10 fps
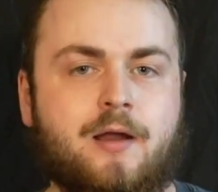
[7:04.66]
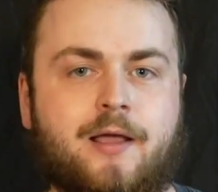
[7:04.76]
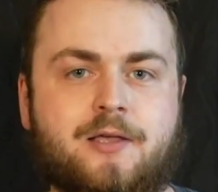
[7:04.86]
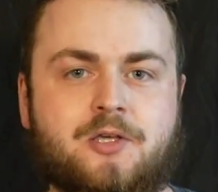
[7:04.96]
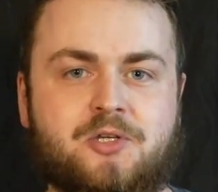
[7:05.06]
and
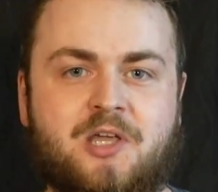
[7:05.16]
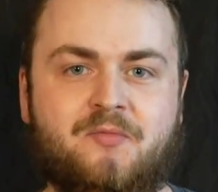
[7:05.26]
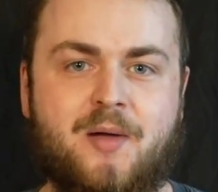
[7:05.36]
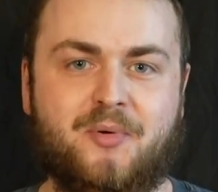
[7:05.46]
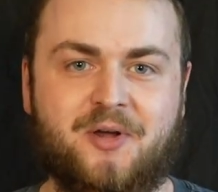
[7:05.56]
I guess I should
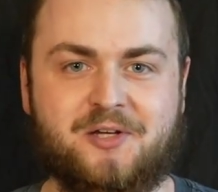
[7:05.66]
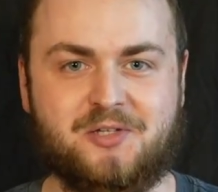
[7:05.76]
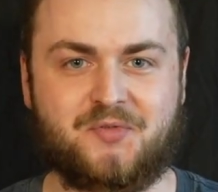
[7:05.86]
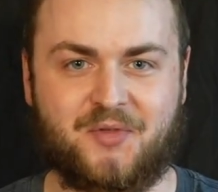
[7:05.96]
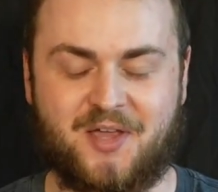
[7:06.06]
give my
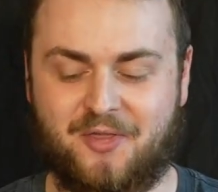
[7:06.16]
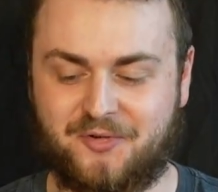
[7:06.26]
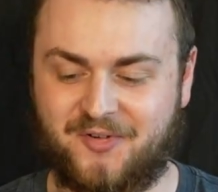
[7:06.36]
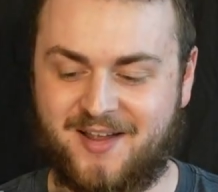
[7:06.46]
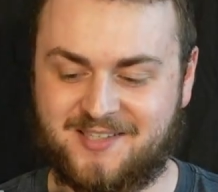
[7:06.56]
predictions for the other
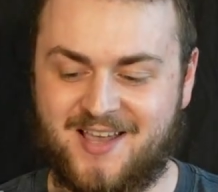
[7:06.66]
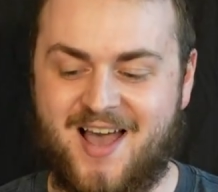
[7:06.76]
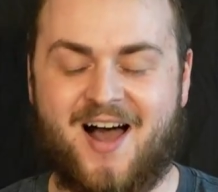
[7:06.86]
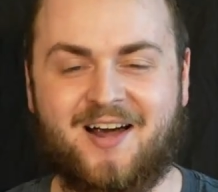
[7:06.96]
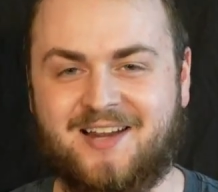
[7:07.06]
fights.
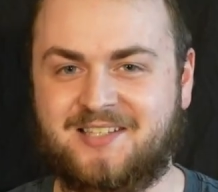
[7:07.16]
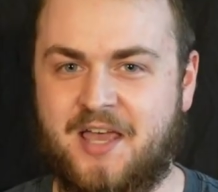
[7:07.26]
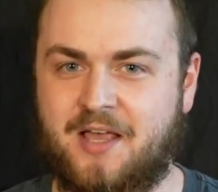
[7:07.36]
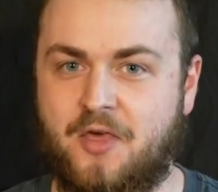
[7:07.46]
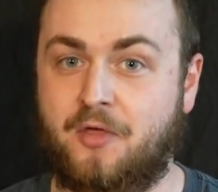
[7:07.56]
I'm going to
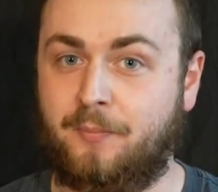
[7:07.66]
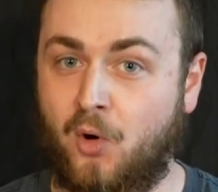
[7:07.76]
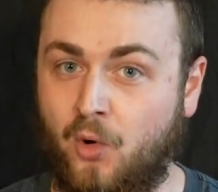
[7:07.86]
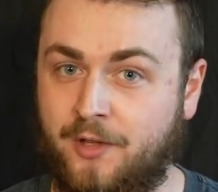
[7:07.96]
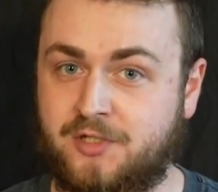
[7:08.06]
take the
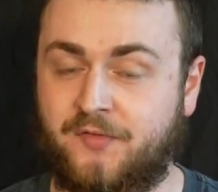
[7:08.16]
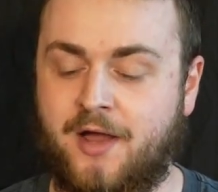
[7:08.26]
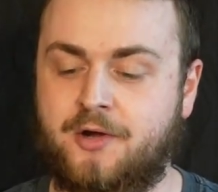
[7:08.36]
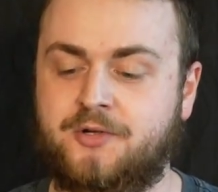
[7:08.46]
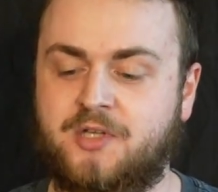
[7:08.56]
Polish
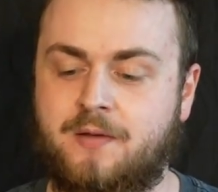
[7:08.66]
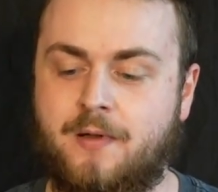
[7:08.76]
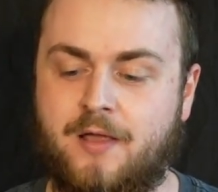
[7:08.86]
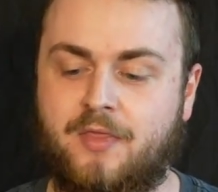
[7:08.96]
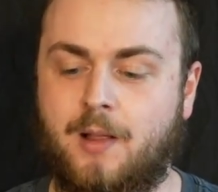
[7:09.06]
fighters
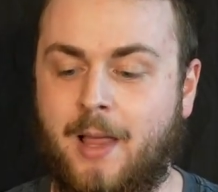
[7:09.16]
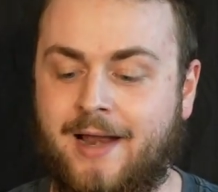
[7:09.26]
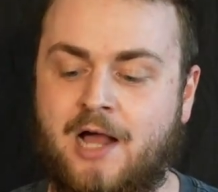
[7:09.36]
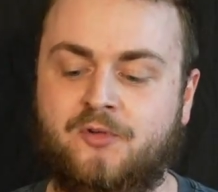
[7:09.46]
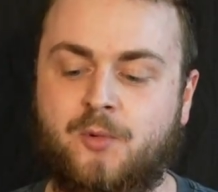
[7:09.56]
in the
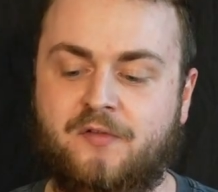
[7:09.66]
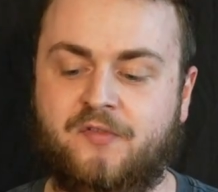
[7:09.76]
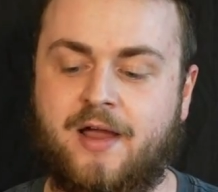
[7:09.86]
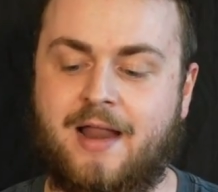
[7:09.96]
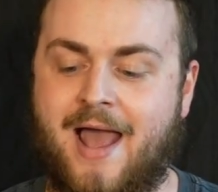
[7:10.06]
light heavyweight
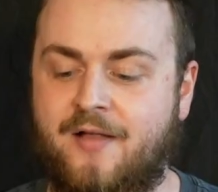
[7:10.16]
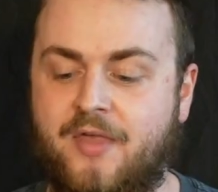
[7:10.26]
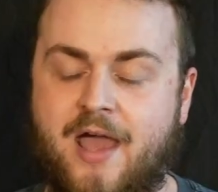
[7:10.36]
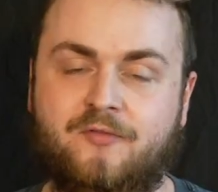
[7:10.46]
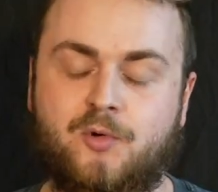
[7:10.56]
fight and
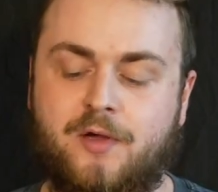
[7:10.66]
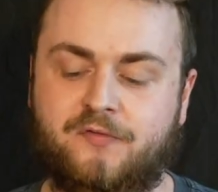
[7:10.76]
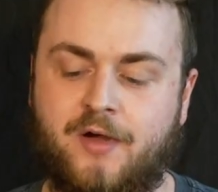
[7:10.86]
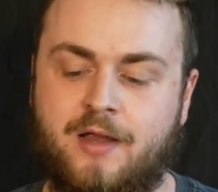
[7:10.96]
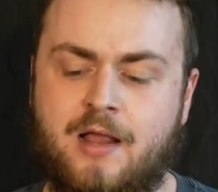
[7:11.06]
the heavyweight
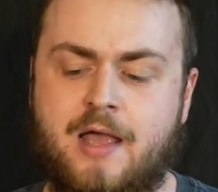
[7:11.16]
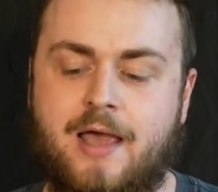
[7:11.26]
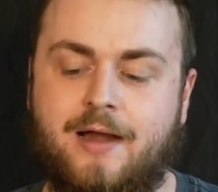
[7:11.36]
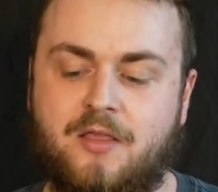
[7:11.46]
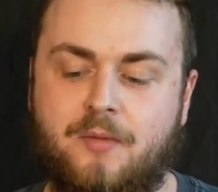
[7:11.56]
fight.
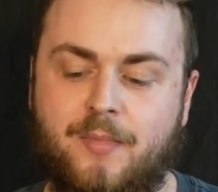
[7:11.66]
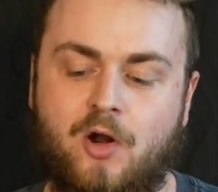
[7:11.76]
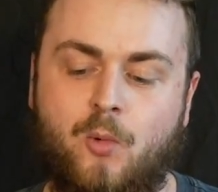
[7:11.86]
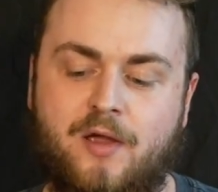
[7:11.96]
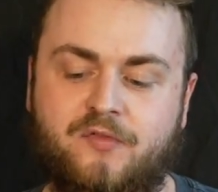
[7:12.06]
And in the
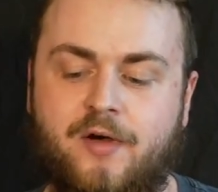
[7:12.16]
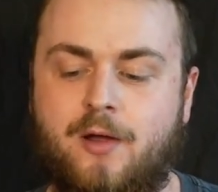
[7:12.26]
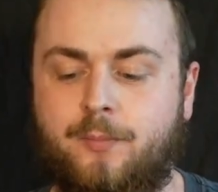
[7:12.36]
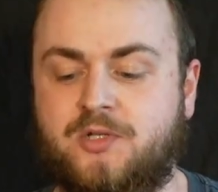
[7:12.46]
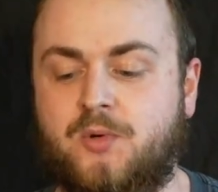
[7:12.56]
middleweight
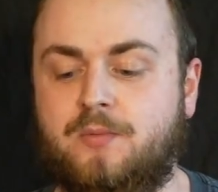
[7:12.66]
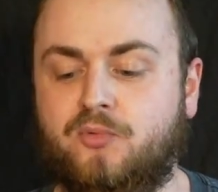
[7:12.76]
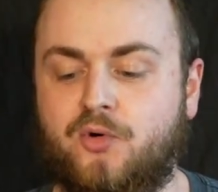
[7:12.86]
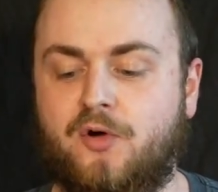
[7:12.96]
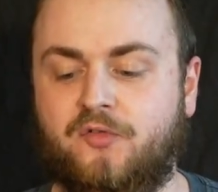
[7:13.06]
fight between
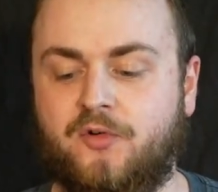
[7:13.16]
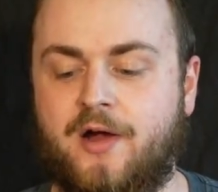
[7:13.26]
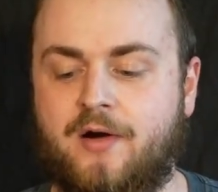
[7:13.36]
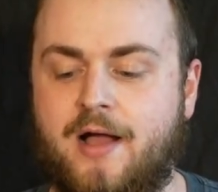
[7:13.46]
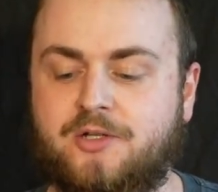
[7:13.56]
Bruno
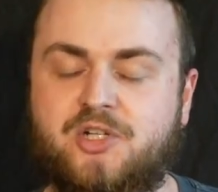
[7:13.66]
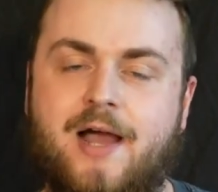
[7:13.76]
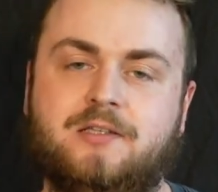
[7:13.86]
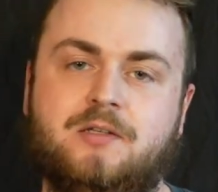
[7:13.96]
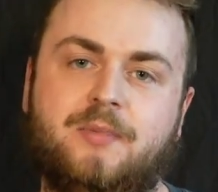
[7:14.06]
Ferreira and
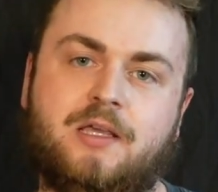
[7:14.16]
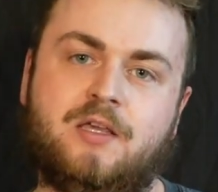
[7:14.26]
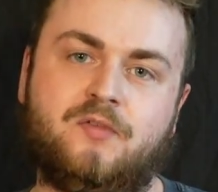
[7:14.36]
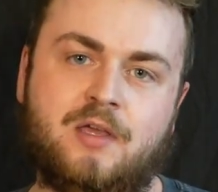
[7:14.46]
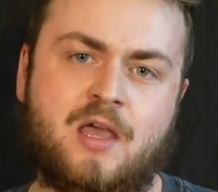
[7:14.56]
Jackson
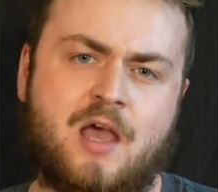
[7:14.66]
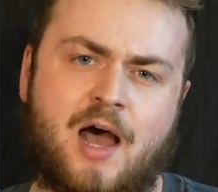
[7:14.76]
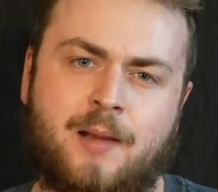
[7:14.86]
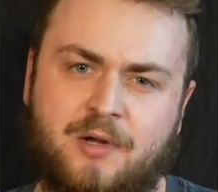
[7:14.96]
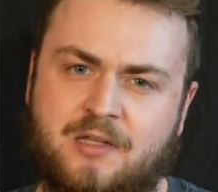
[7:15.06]
McKeevy,
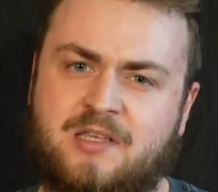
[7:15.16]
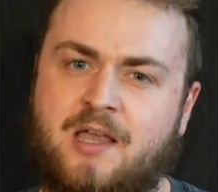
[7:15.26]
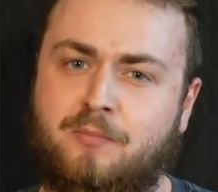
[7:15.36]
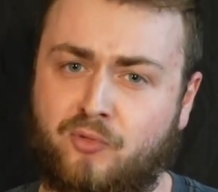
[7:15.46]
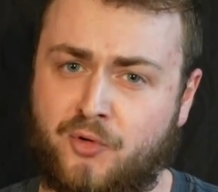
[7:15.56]
I'm going to
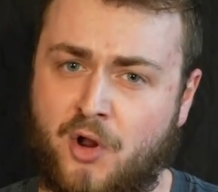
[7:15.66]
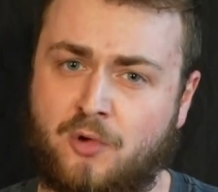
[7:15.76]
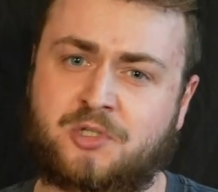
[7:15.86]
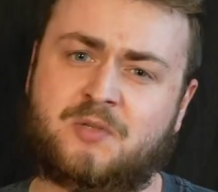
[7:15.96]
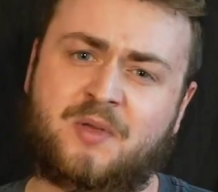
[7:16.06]
take
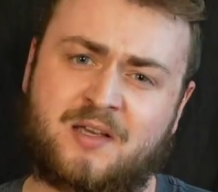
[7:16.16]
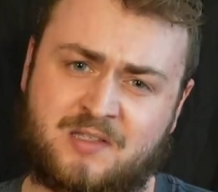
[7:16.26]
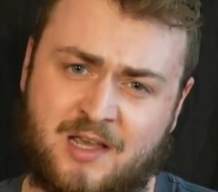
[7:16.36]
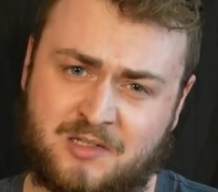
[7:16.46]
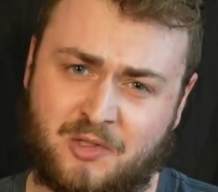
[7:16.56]
Bruno just because
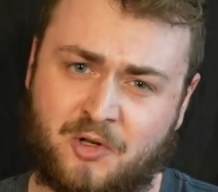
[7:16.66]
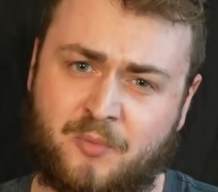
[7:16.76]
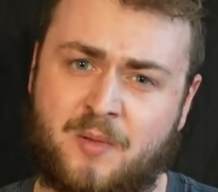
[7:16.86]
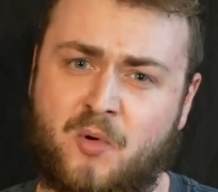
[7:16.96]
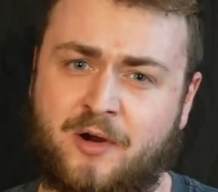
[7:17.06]
he has a little
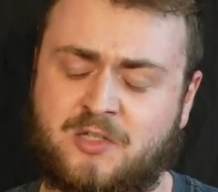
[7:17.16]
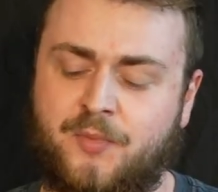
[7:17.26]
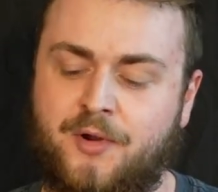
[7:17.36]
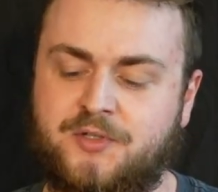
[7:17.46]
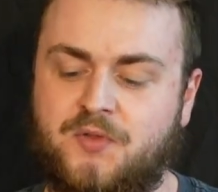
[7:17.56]
bit more
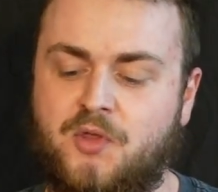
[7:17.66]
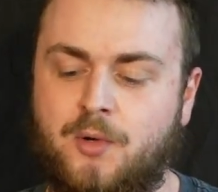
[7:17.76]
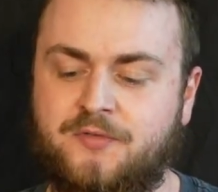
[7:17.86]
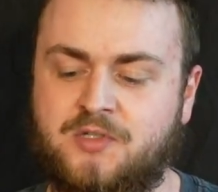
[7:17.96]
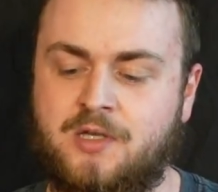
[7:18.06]
experience in the
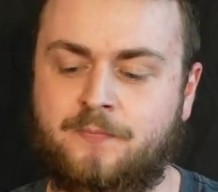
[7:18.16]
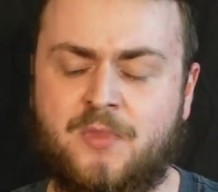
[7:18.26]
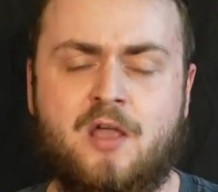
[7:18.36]
UFC.